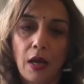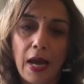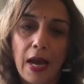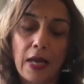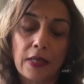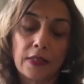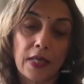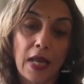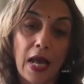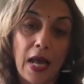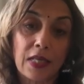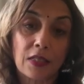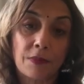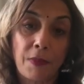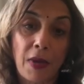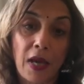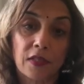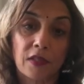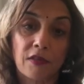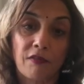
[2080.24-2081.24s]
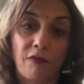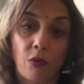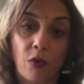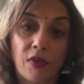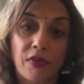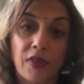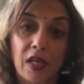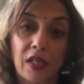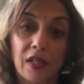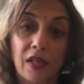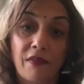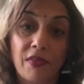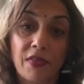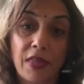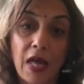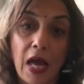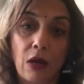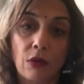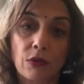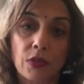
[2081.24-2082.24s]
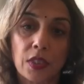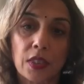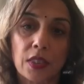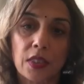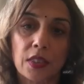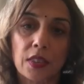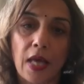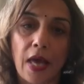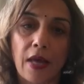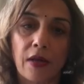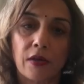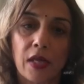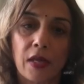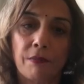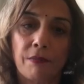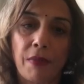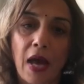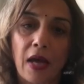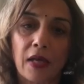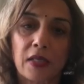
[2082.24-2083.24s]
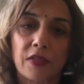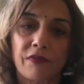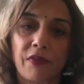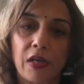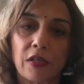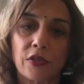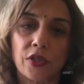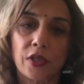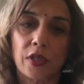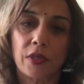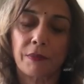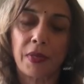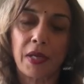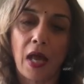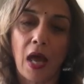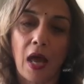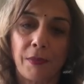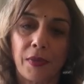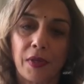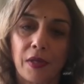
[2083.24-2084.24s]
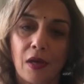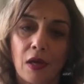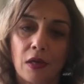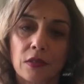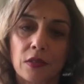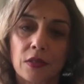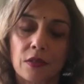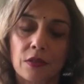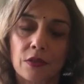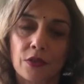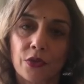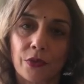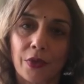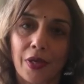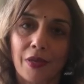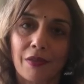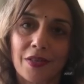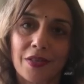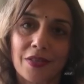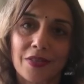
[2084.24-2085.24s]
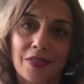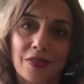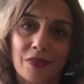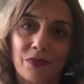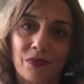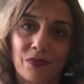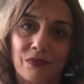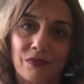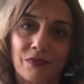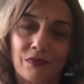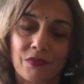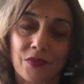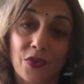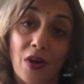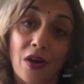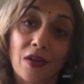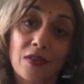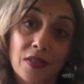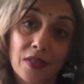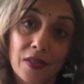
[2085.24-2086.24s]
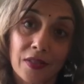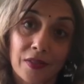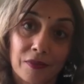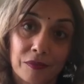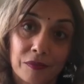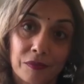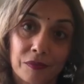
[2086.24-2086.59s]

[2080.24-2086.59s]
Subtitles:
As it aspects the 4th and 11th houses, Saturn impacts friendship and happiness during this transit.